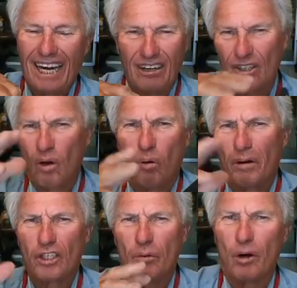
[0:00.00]
and there's a
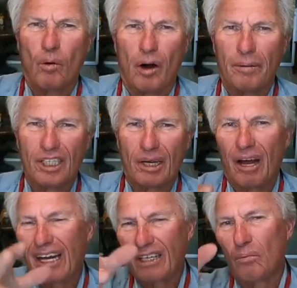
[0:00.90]
whole bunch of requirements
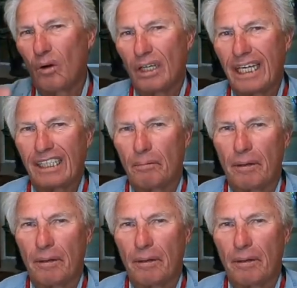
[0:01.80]
on how you want to